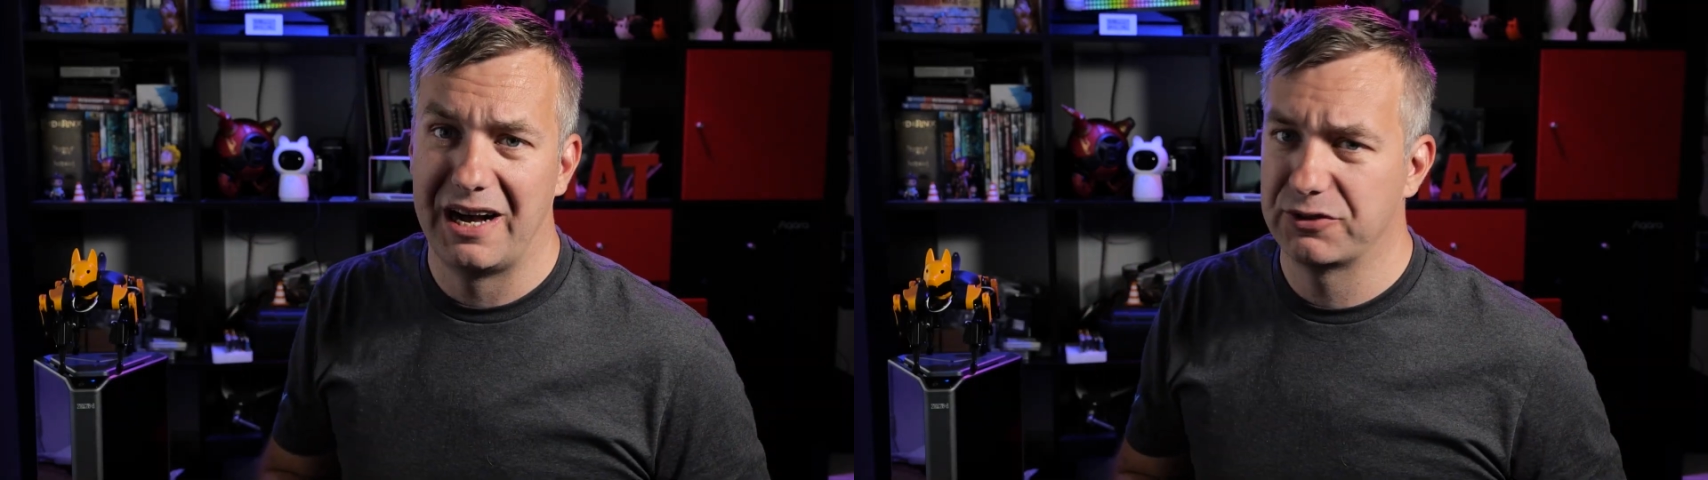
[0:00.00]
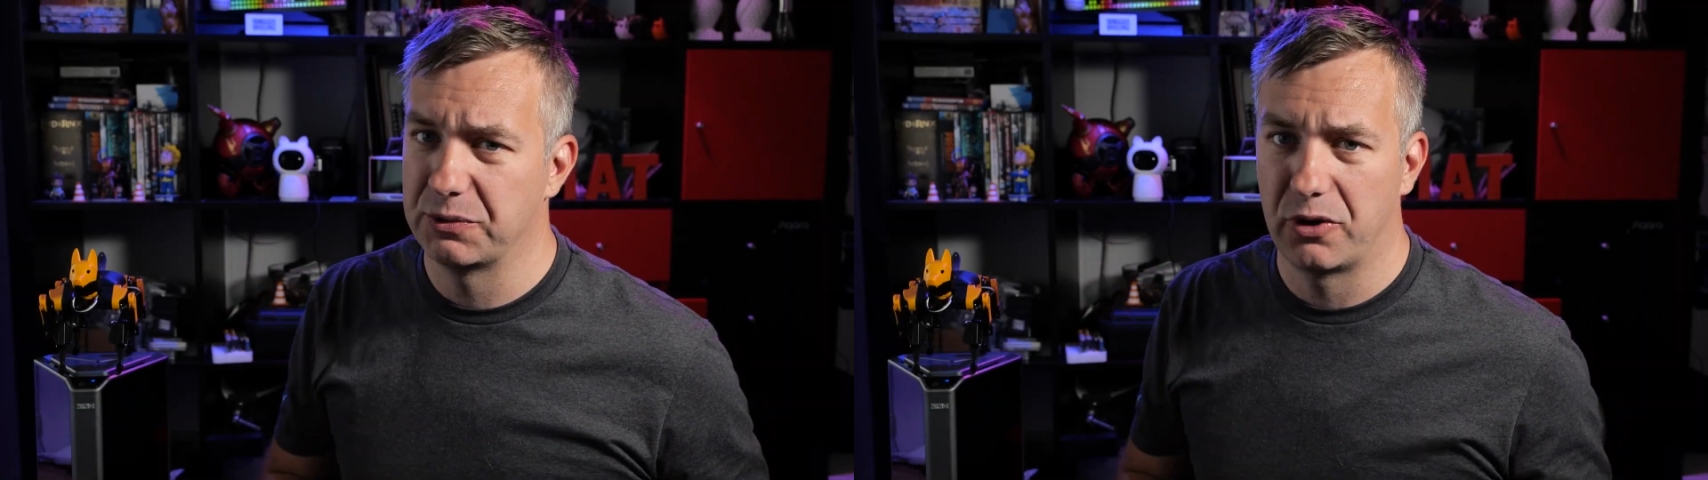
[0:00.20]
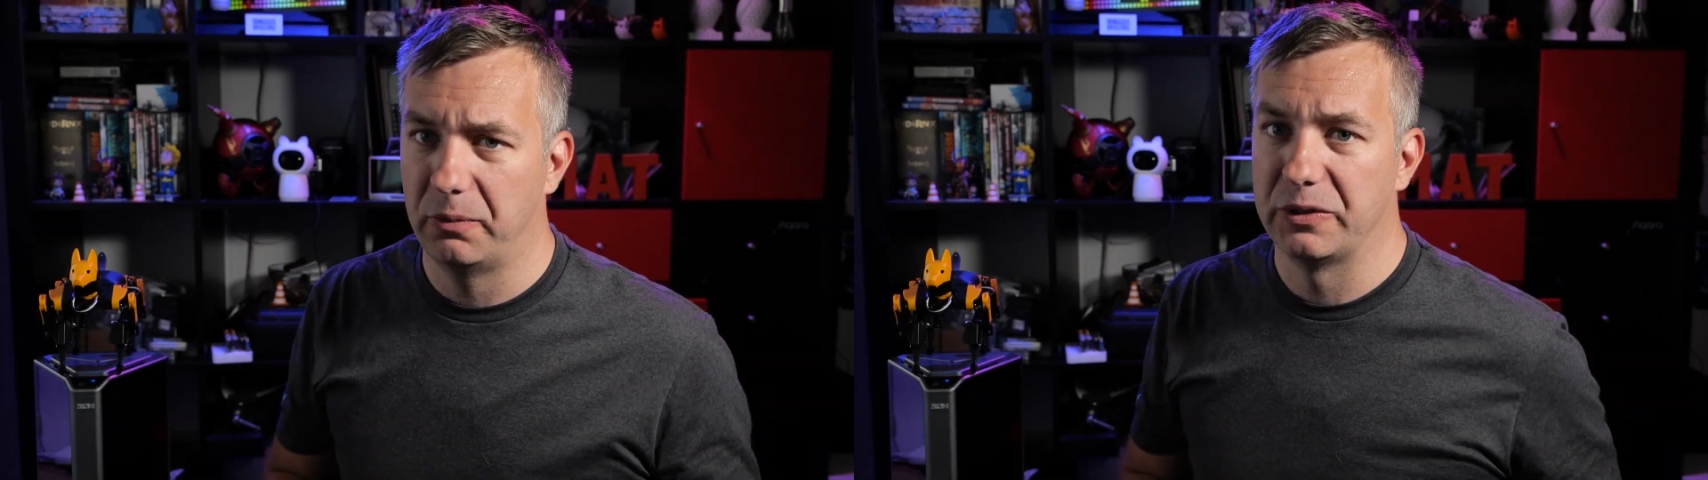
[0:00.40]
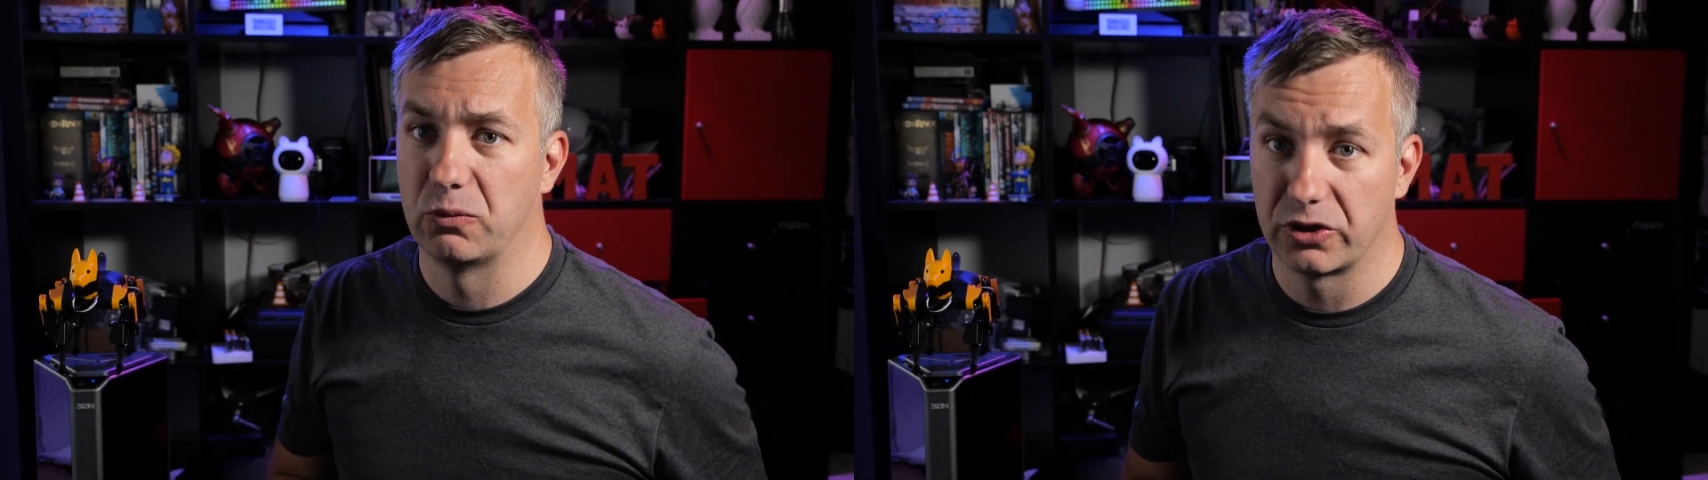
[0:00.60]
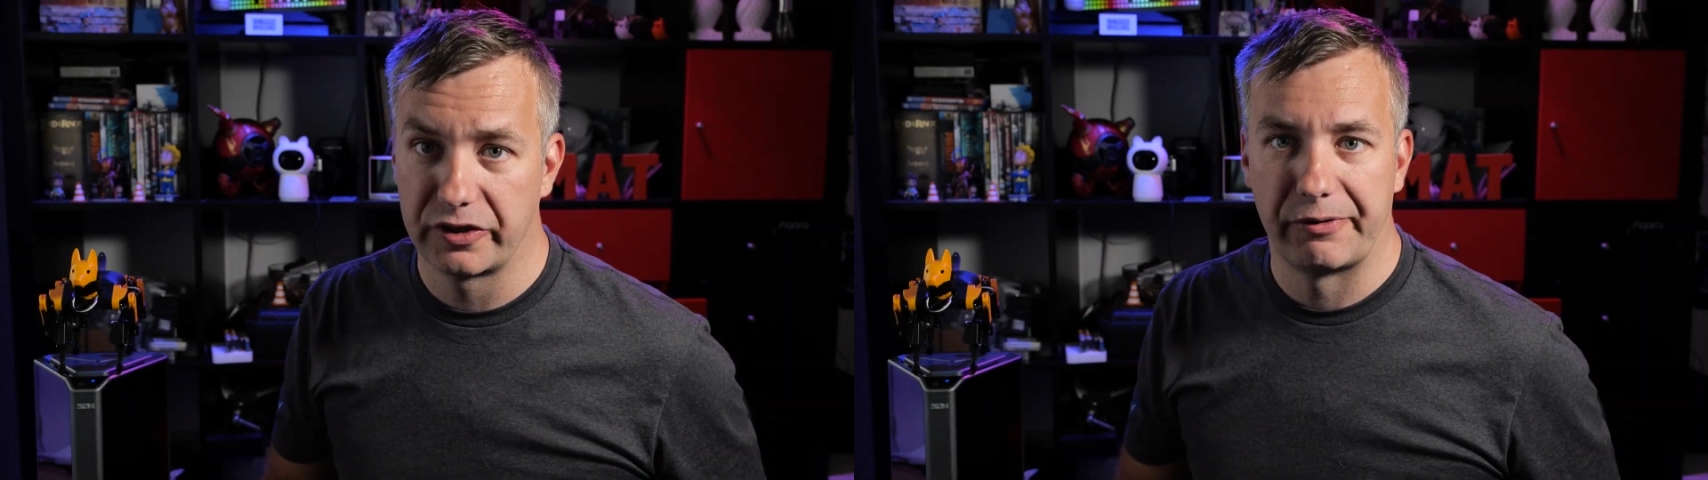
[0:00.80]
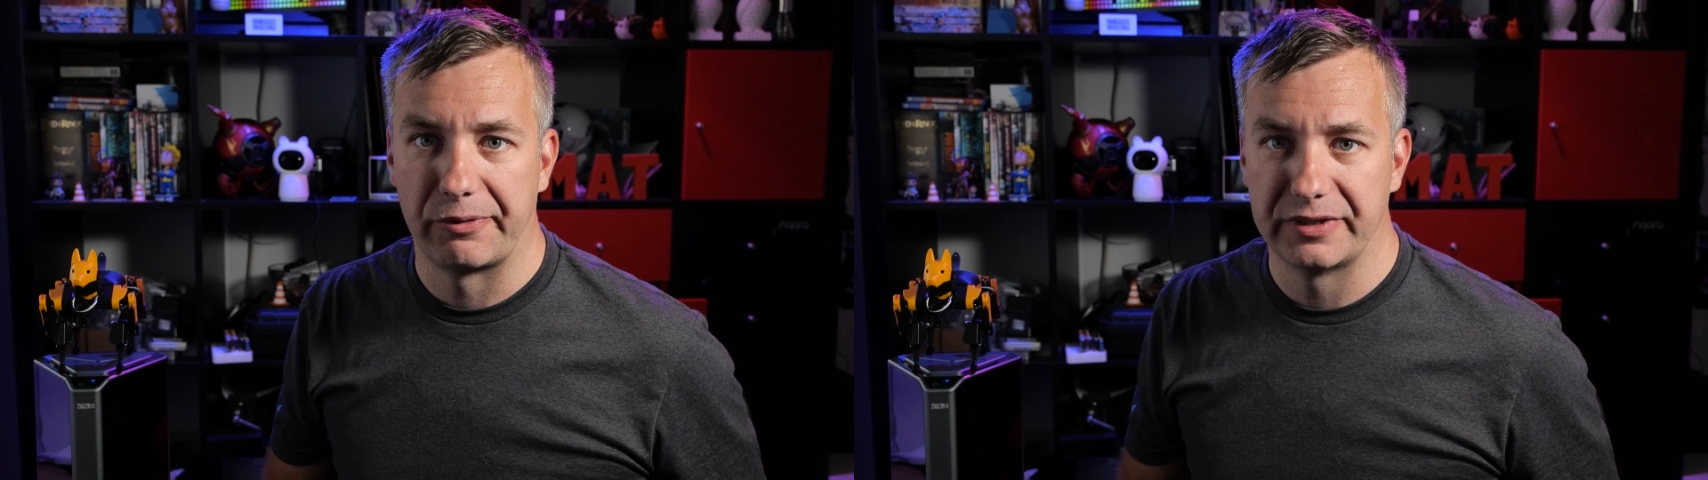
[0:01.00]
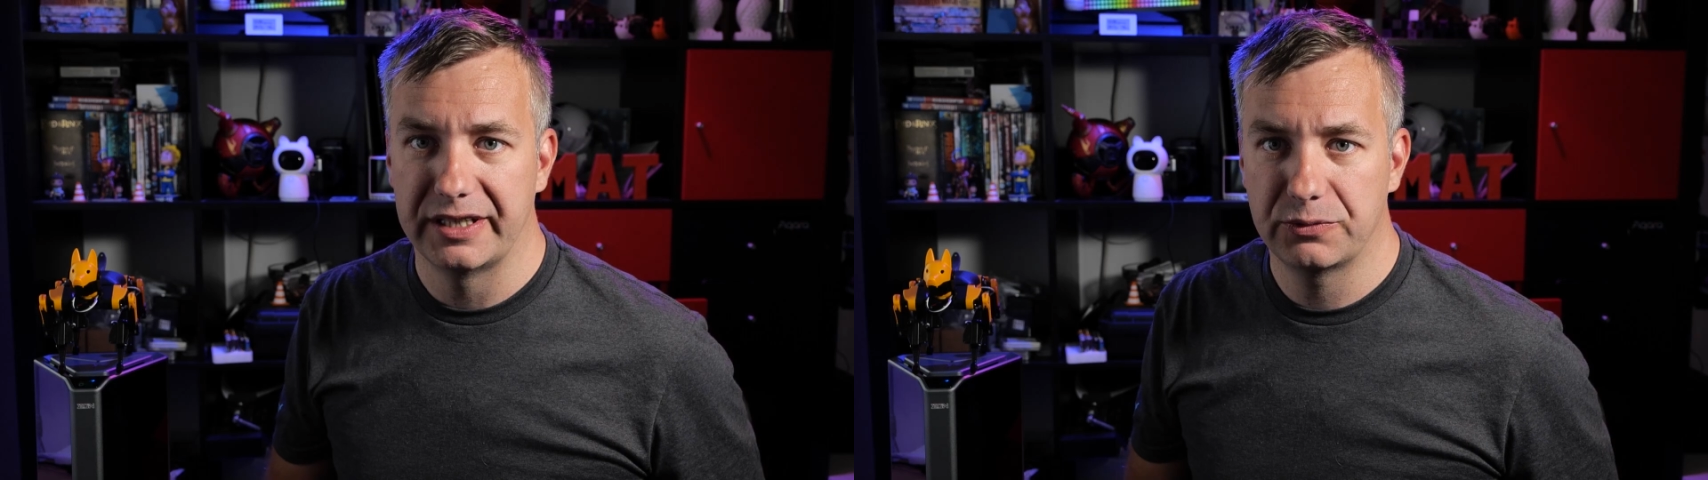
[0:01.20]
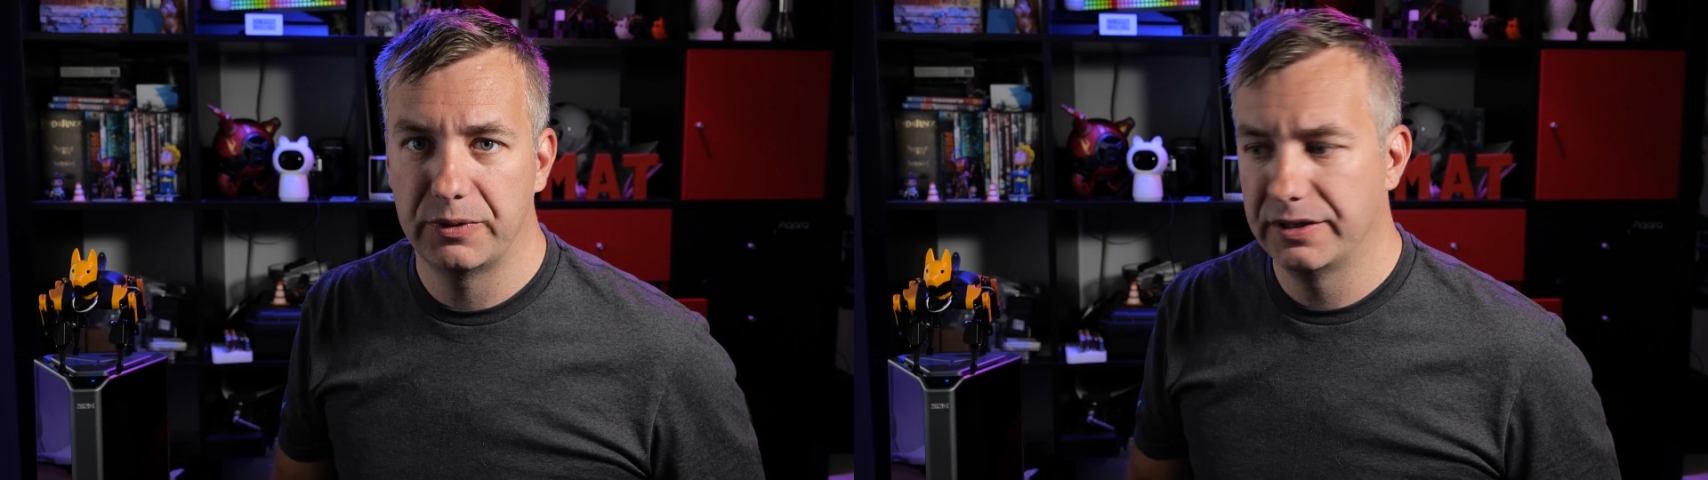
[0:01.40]
have to probably work around
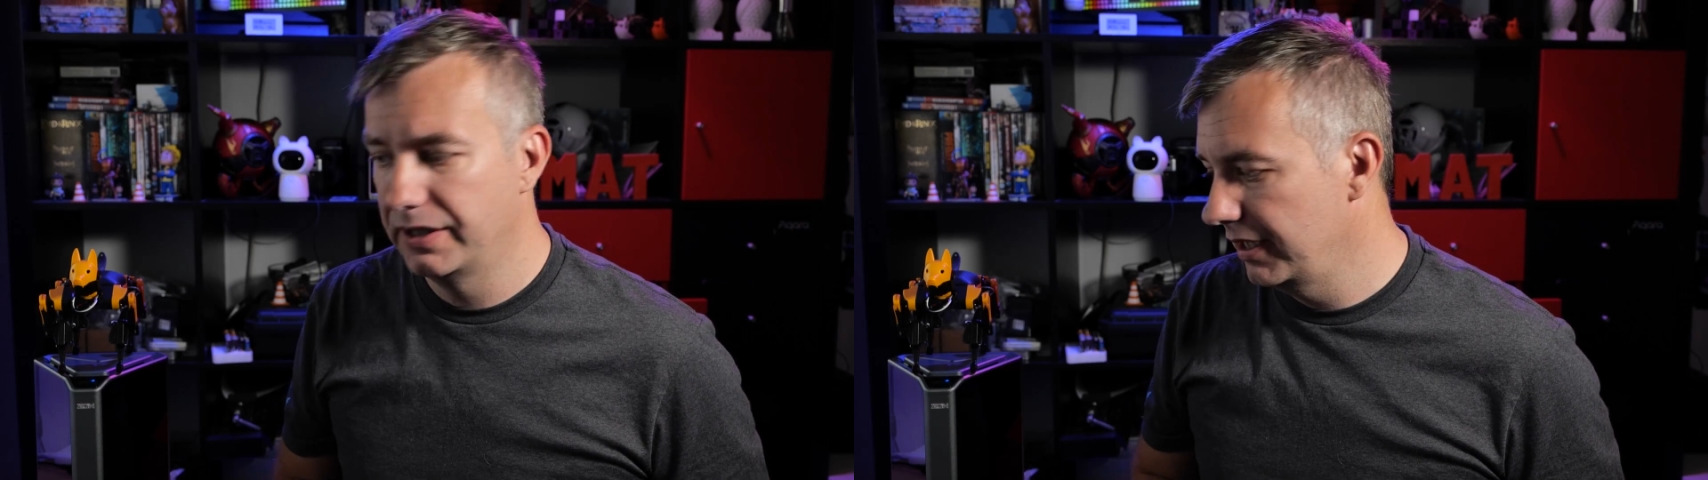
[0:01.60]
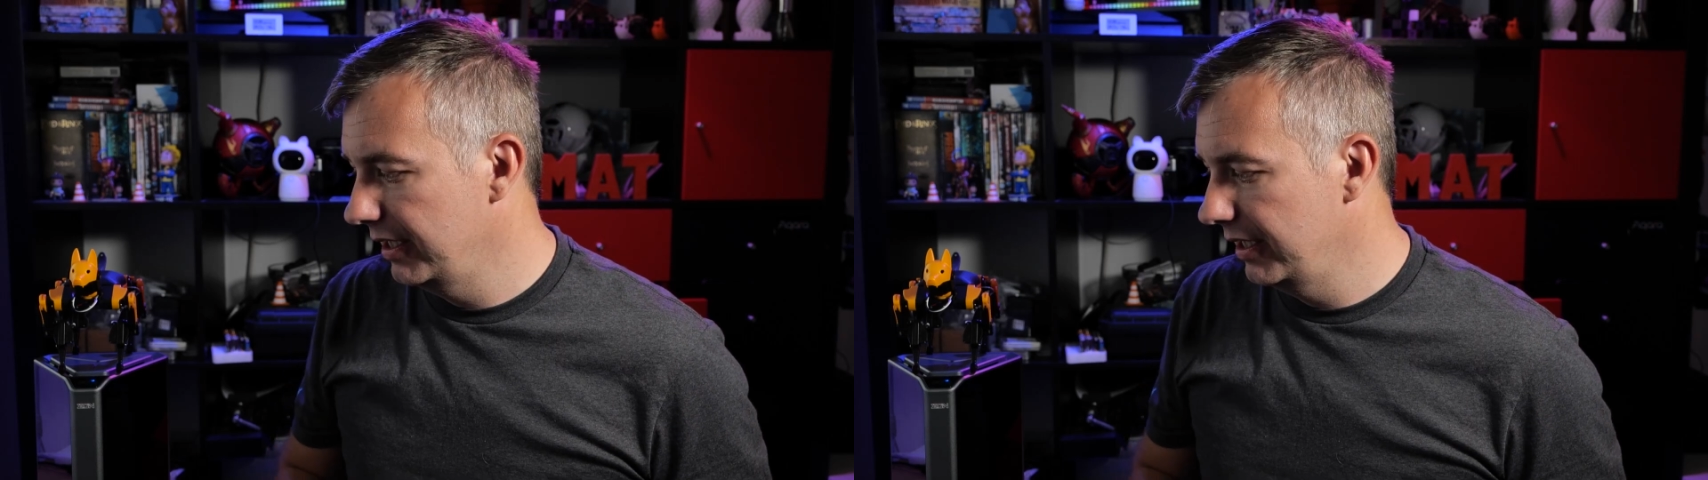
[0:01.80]
that one,